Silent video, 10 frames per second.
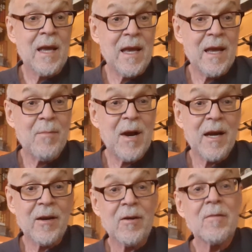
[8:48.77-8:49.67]
E
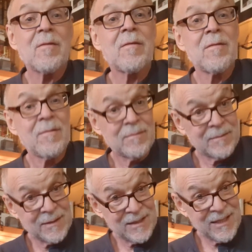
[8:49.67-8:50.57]
minor,
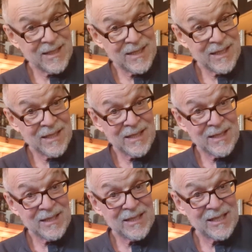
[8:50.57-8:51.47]

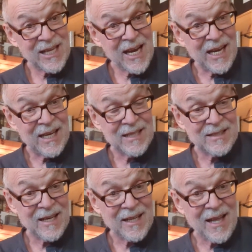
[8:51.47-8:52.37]
C.
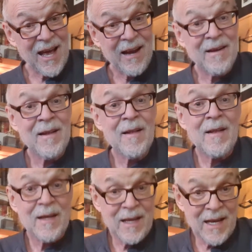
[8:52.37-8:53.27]
It's like that.
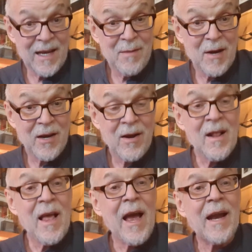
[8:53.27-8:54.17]
E minor,
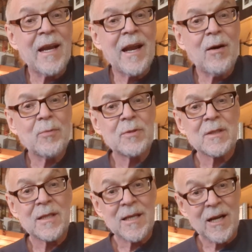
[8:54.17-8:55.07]
and it helps
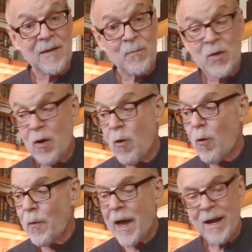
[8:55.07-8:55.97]
to
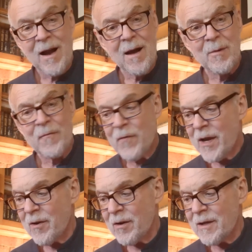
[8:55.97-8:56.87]
hold that common
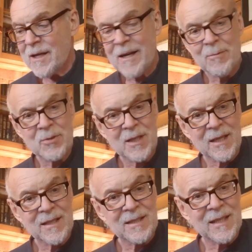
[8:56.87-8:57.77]
finger. It helps to
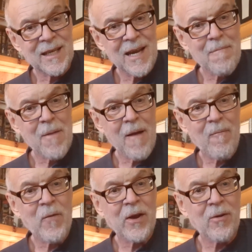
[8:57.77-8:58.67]
keep that
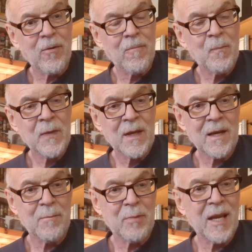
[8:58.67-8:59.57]
finger
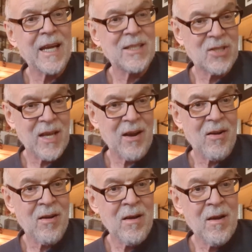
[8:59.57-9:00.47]
in place there,
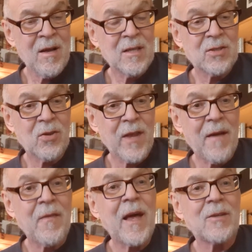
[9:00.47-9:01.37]
so
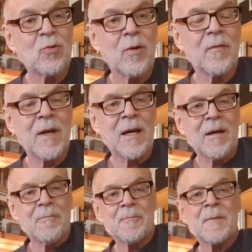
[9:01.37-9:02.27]
that sort of
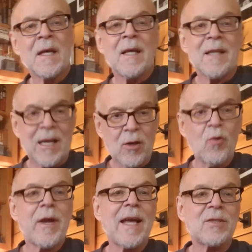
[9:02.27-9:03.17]
that
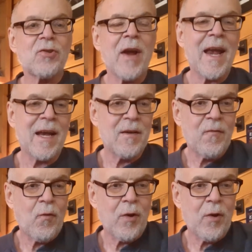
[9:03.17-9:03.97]
locates your hand for